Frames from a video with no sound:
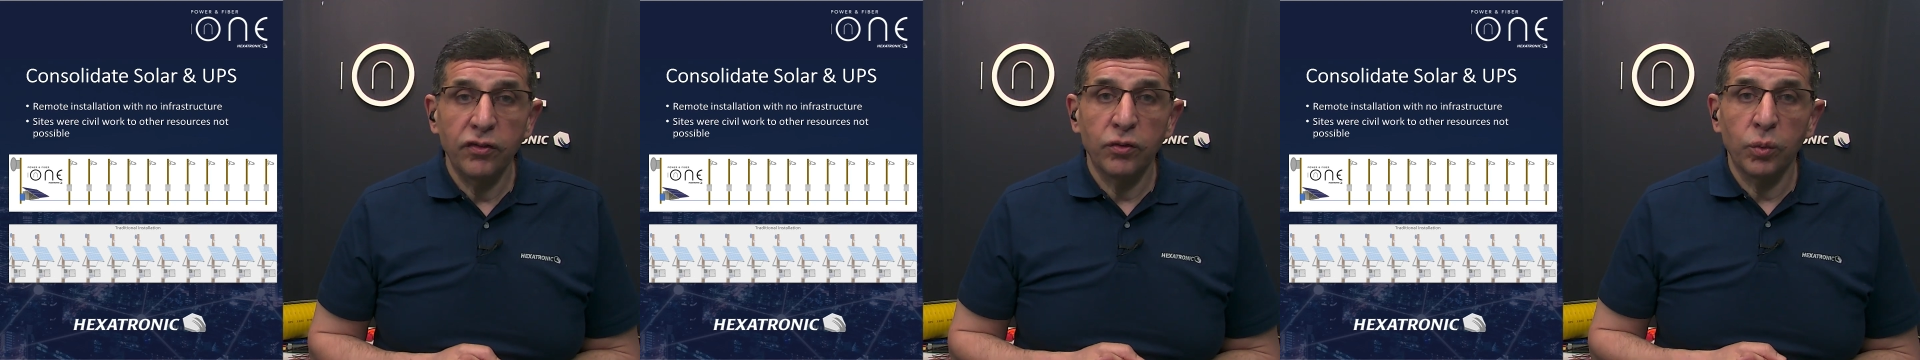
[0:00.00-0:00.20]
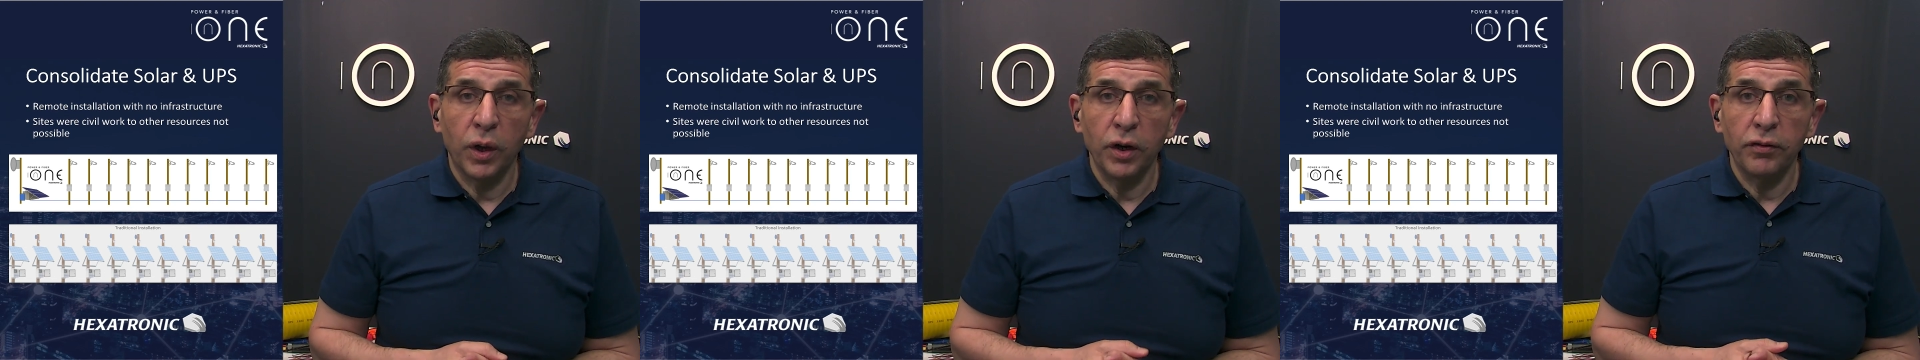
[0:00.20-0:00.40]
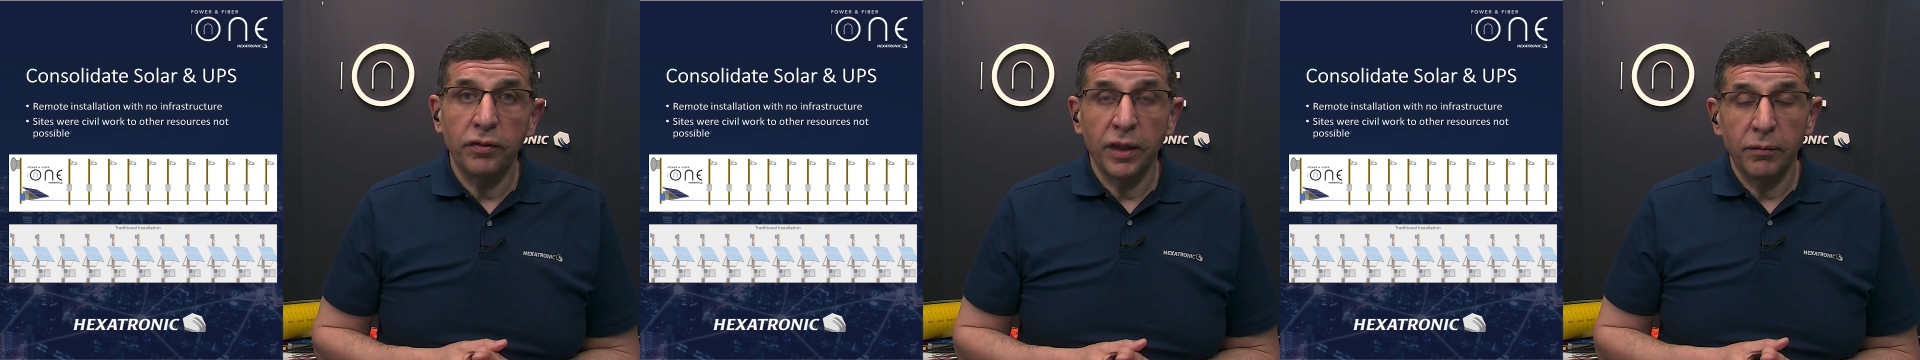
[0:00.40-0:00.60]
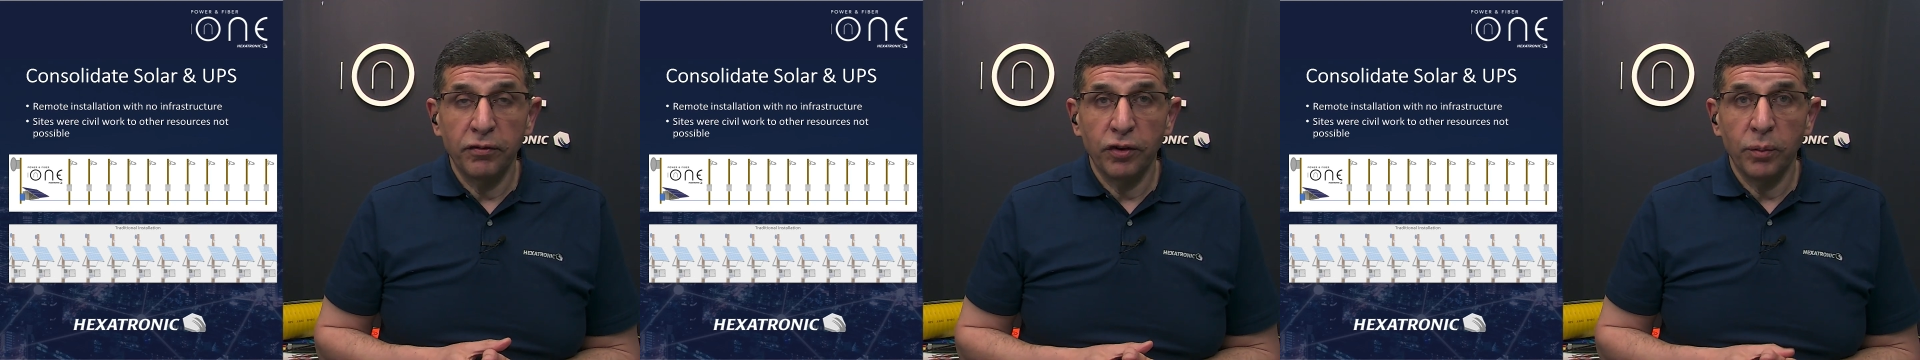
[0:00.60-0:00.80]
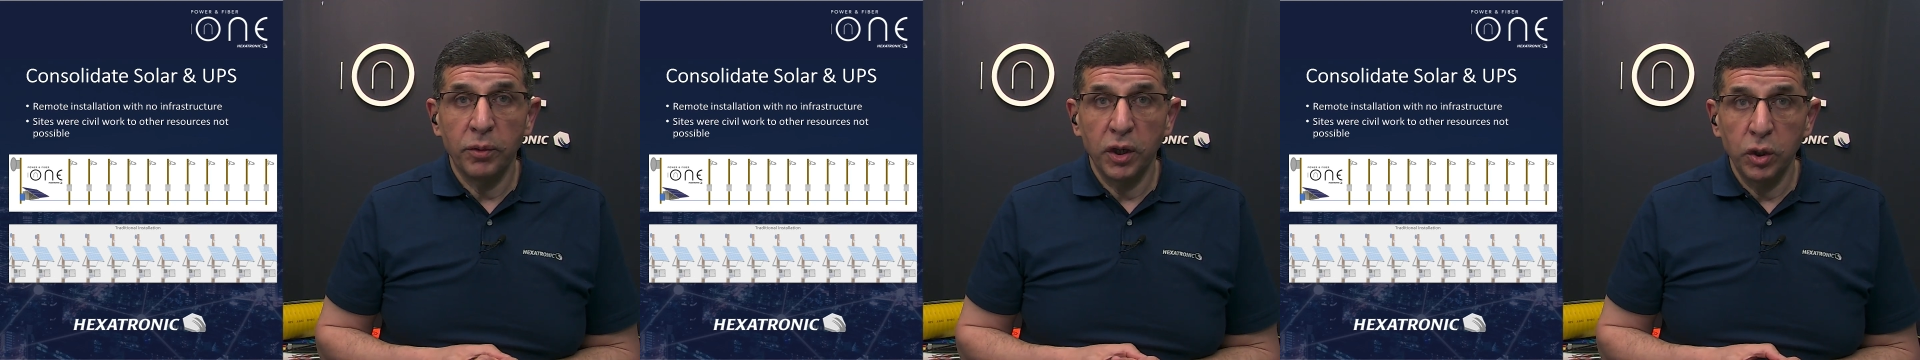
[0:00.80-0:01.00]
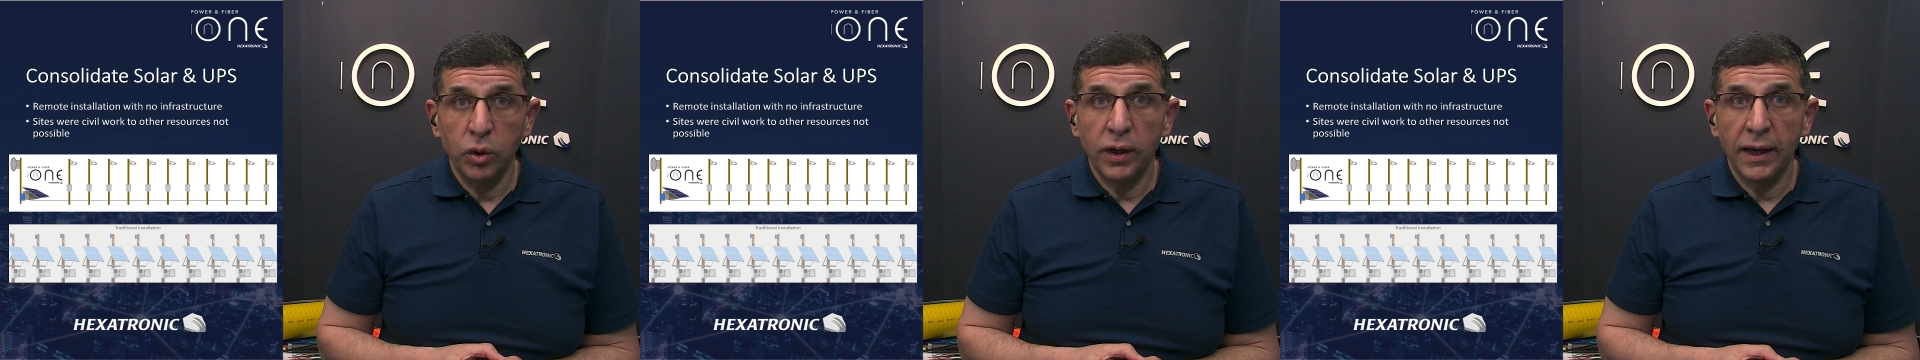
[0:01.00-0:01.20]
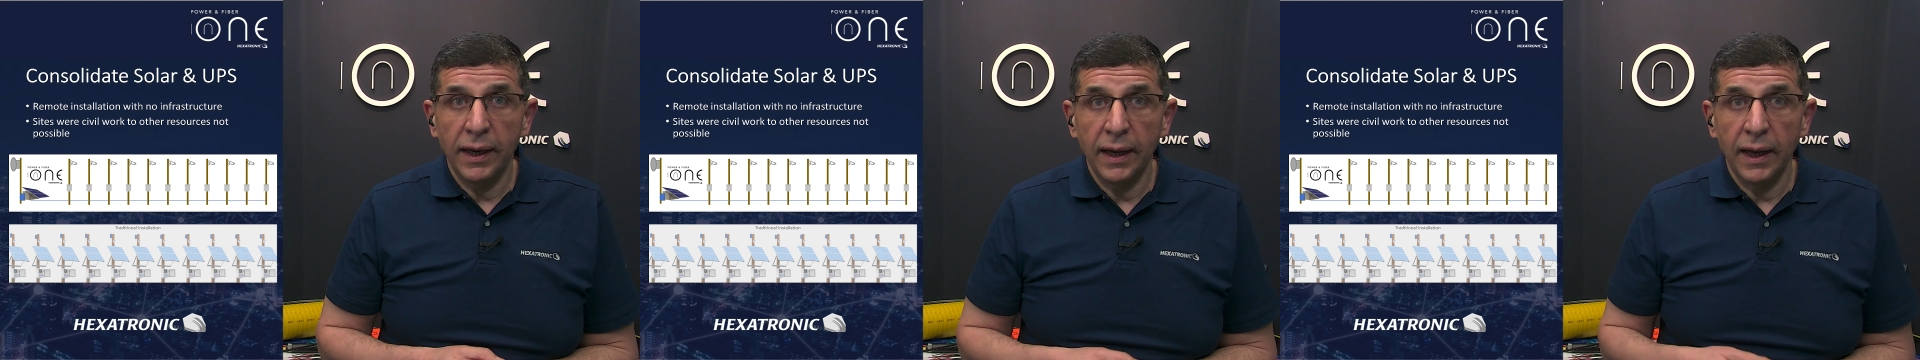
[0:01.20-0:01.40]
one of them from the UK